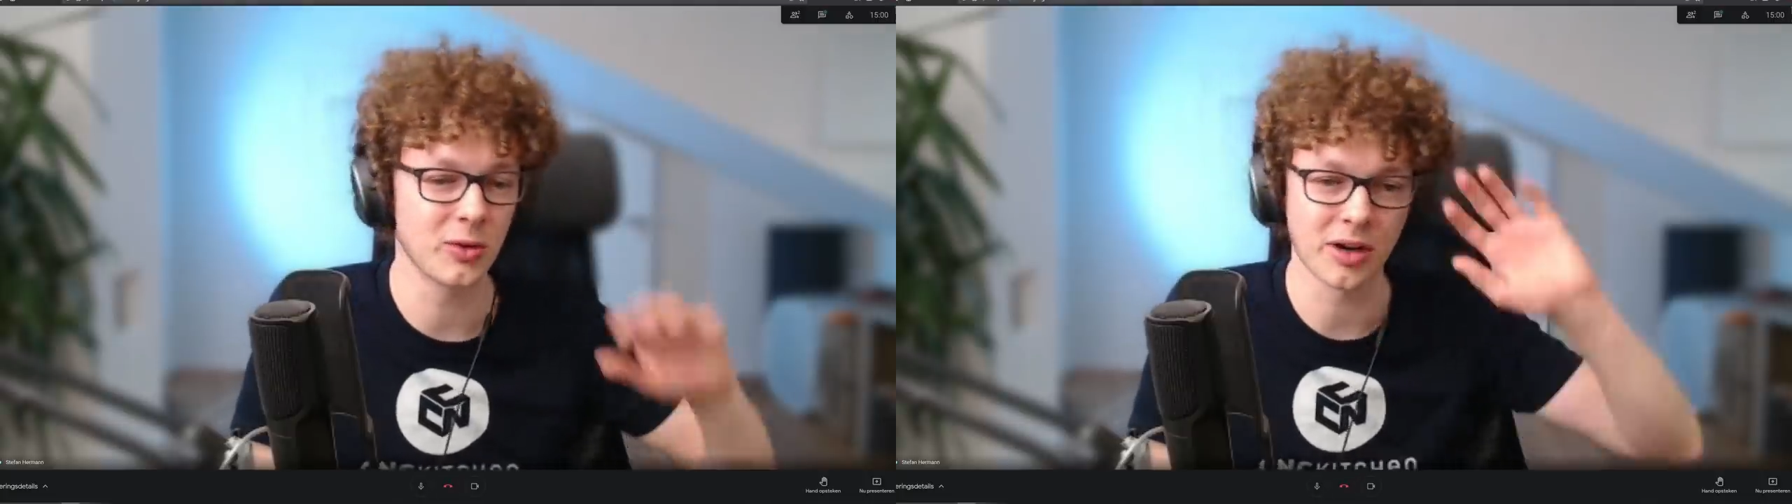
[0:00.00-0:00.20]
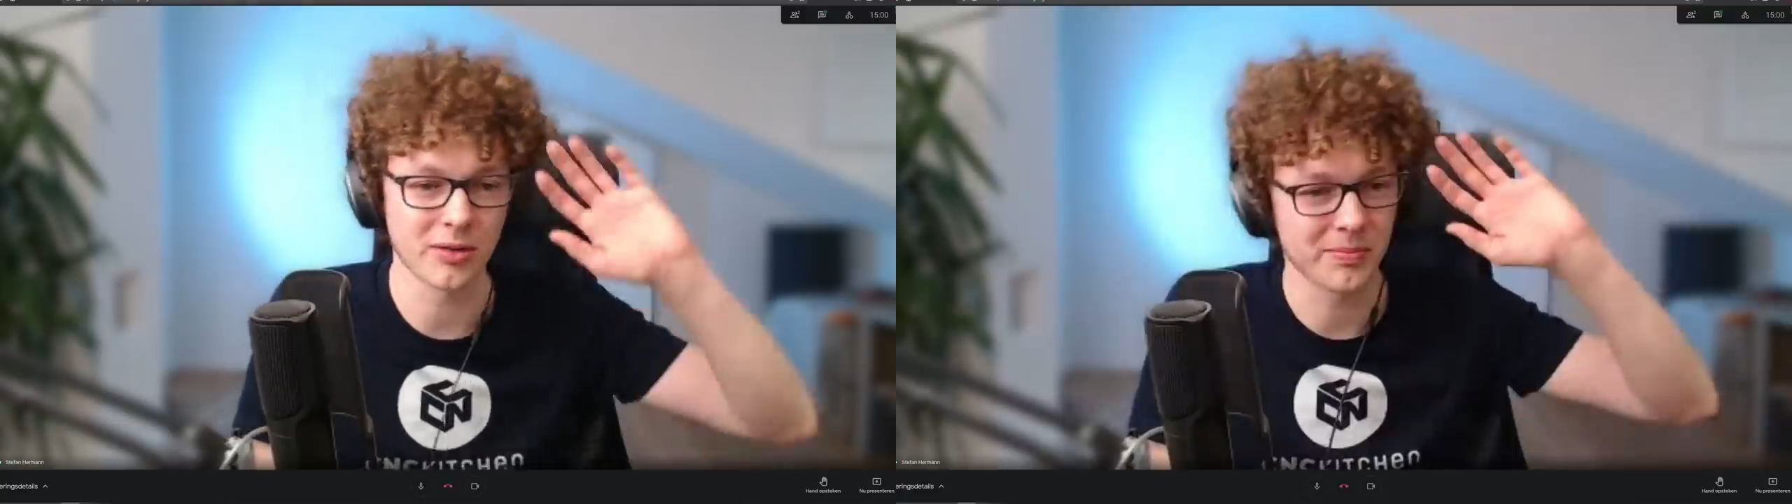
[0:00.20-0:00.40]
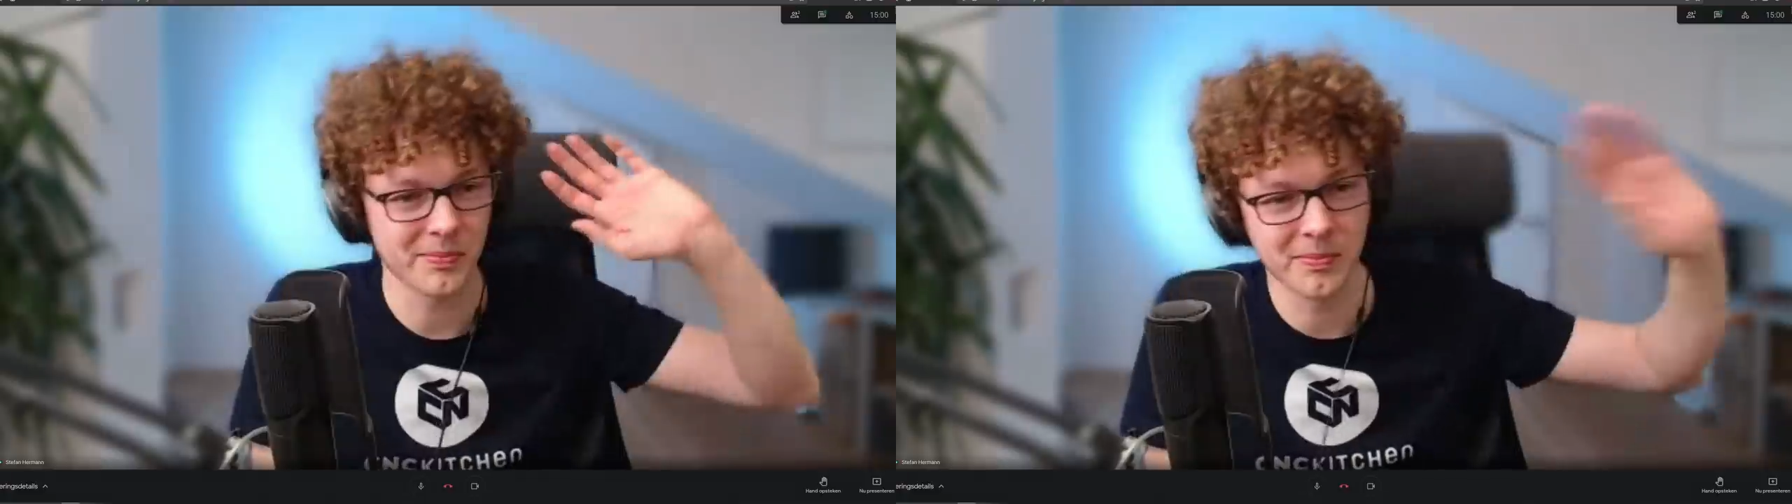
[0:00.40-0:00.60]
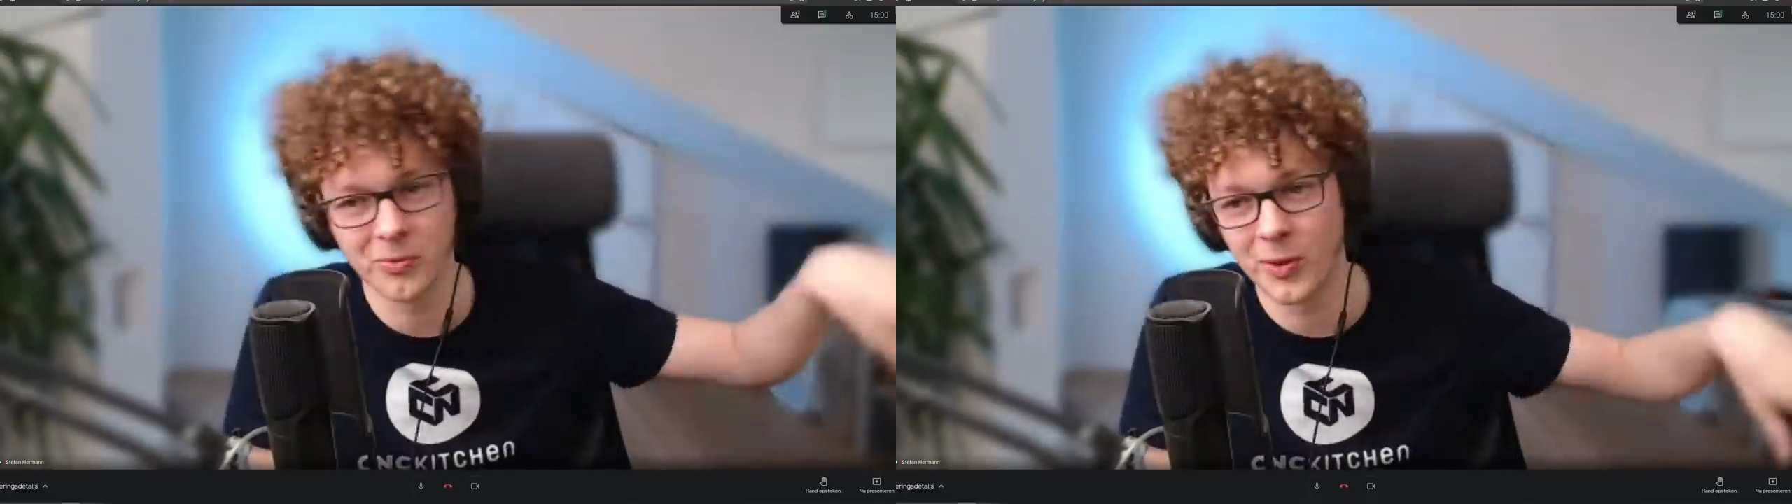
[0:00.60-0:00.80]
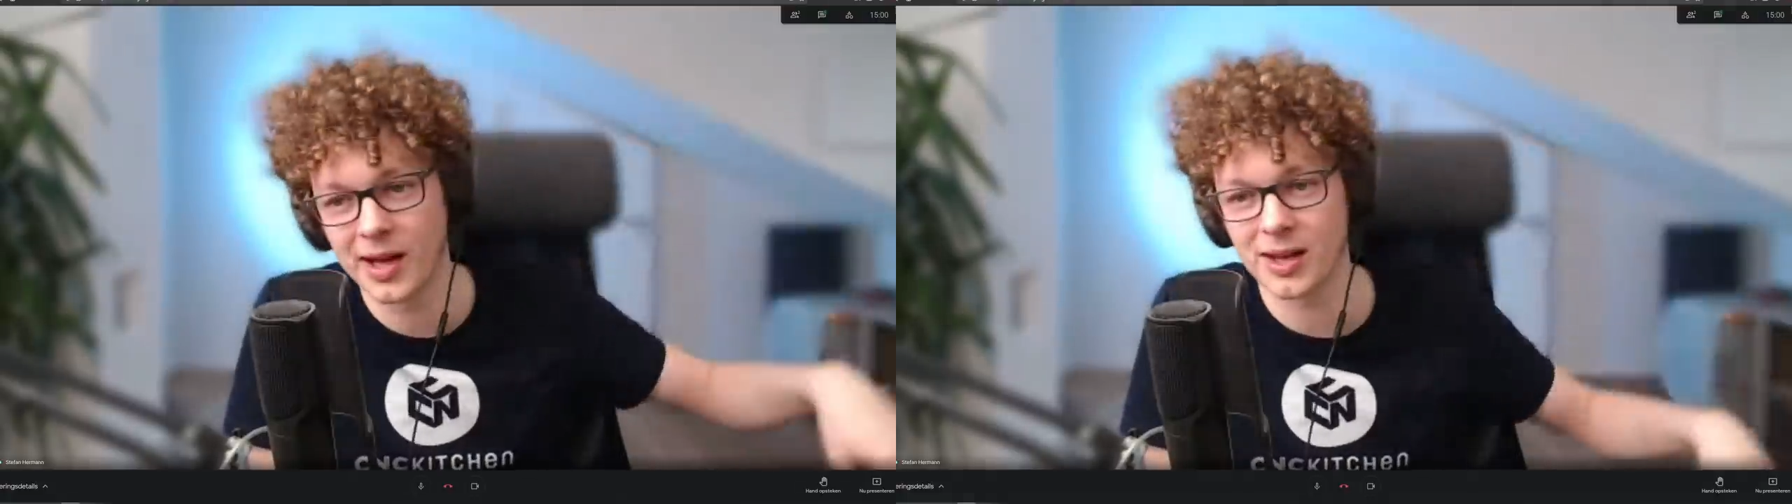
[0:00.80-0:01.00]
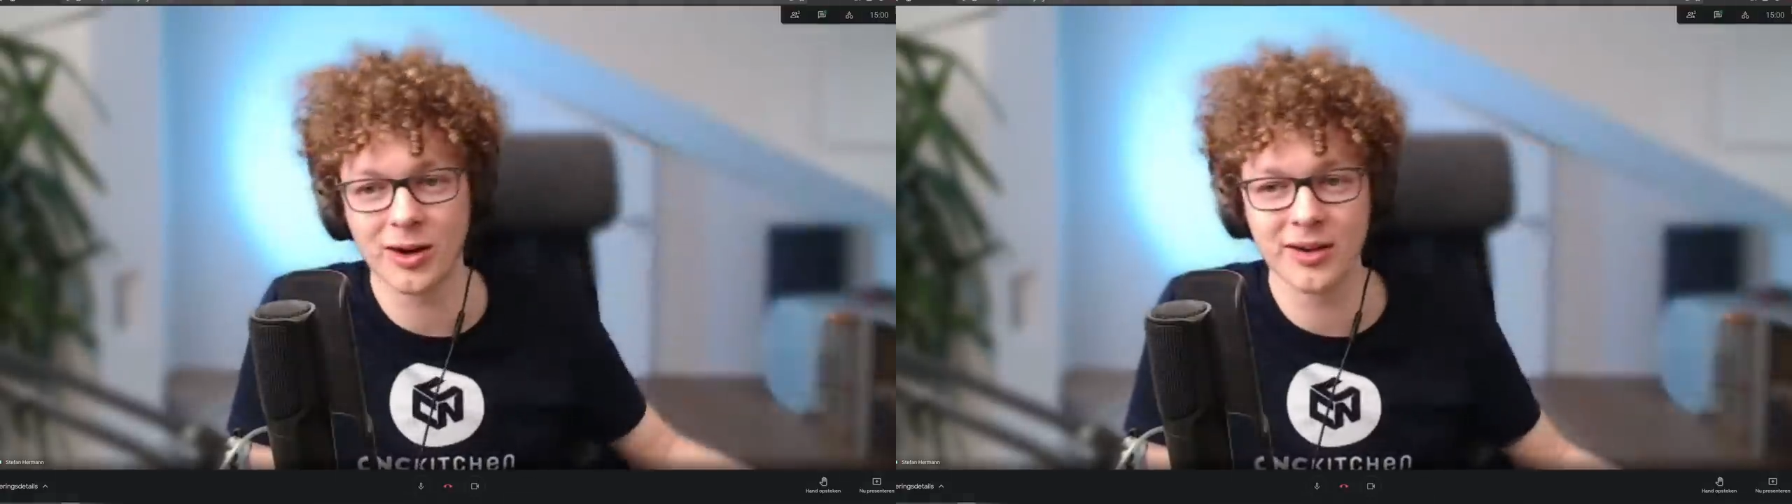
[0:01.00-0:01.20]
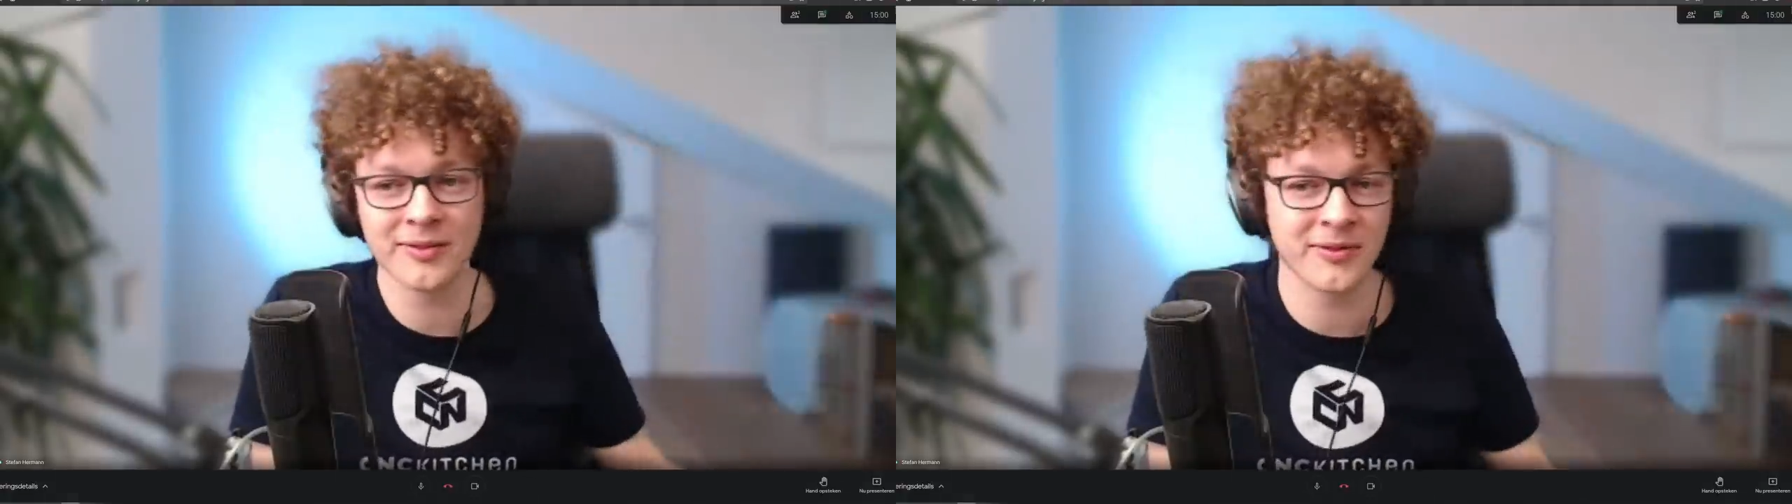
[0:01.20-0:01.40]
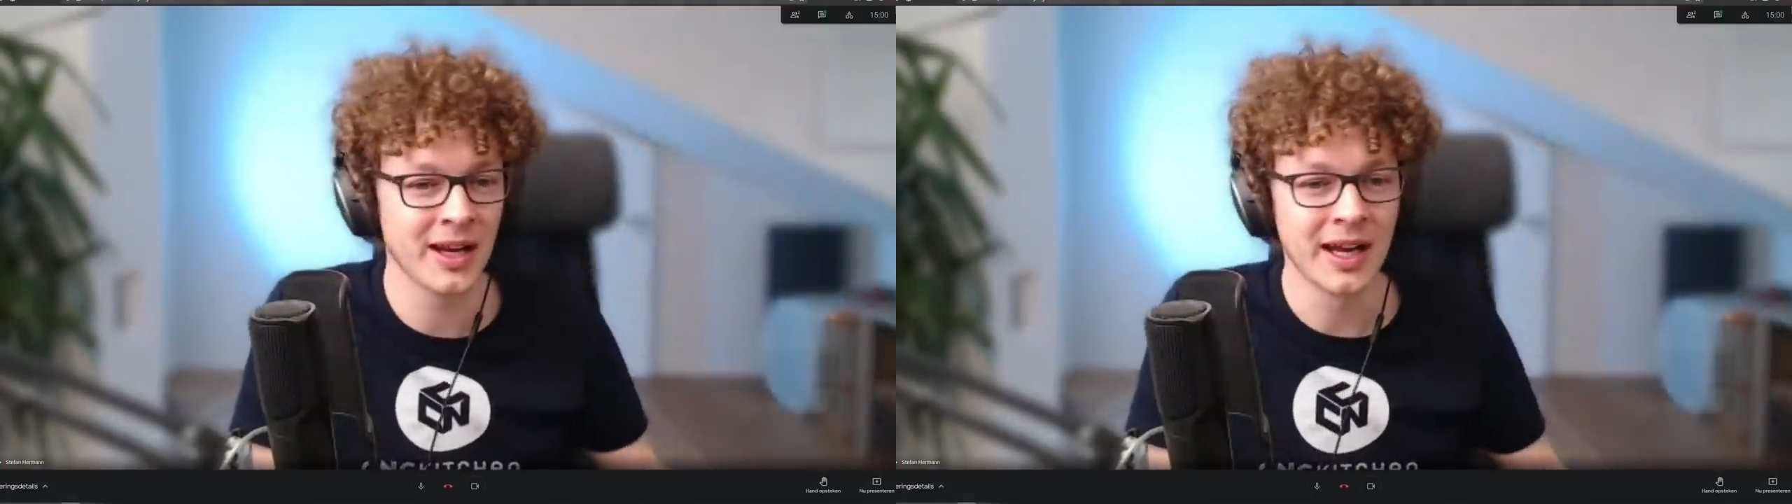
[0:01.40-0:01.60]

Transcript: are well off,